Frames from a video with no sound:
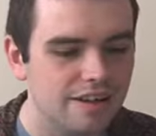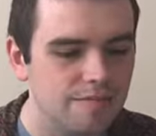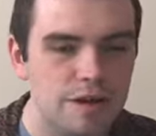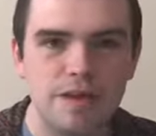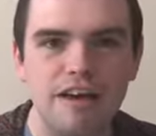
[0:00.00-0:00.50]

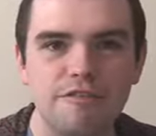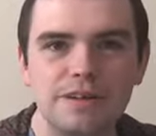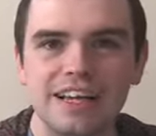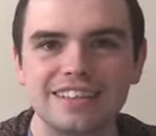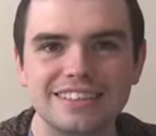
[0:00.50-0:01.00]
Maybe everybody
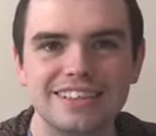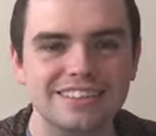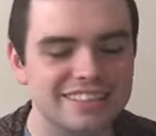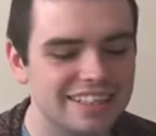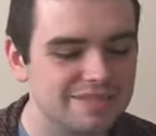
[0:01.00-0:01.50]
else knows
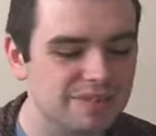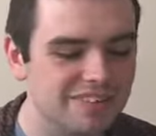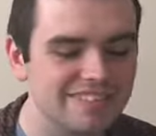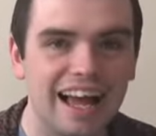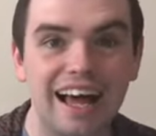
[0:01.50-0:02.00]
this, but
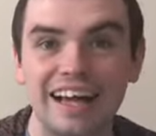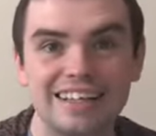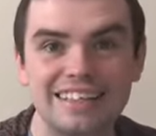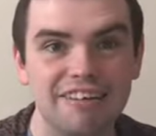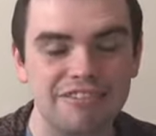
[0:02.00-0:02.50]
I
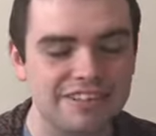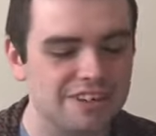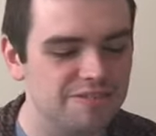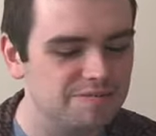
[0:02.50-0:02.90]
definitely don't.